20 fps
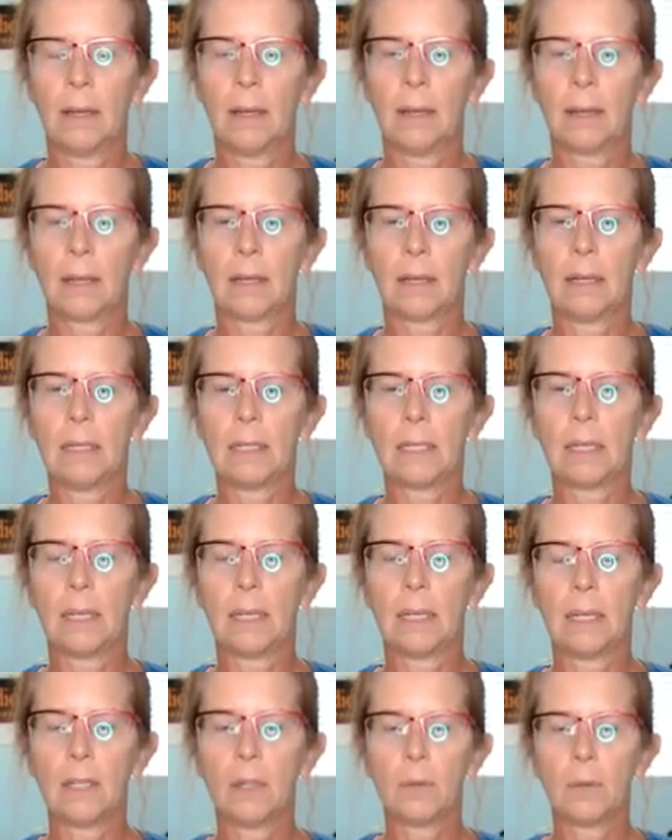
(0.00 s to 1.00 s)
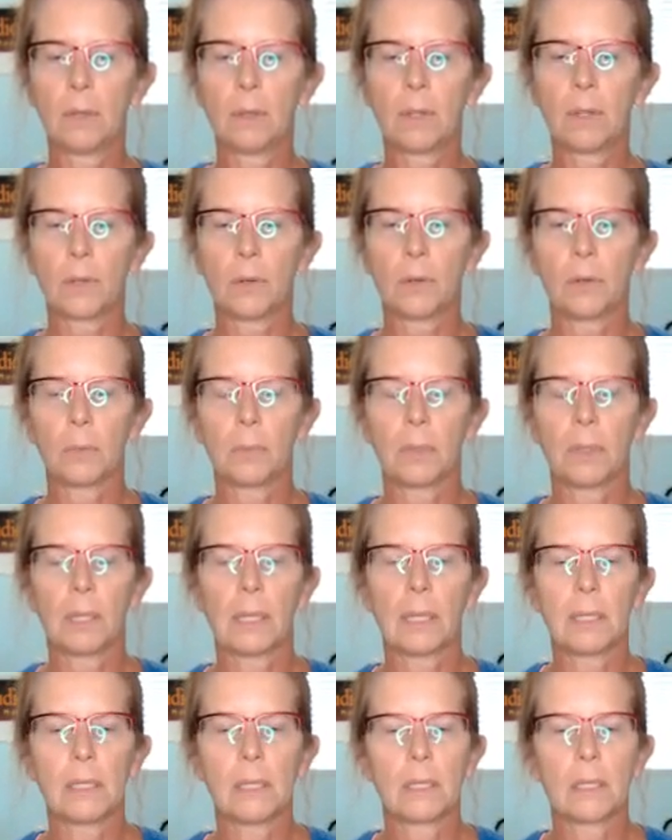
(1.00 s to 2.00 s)
Continue with the shoulder
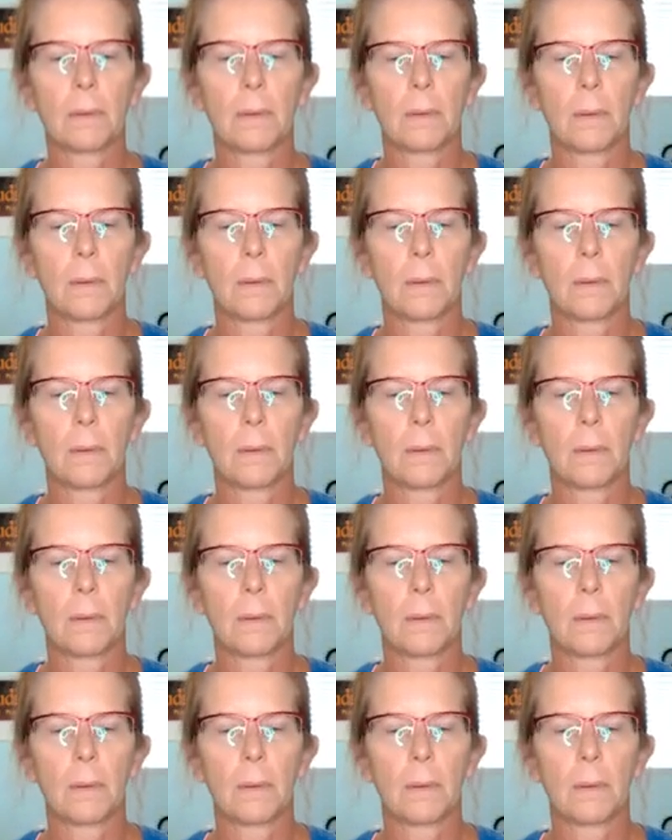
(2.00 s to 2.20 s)
blades.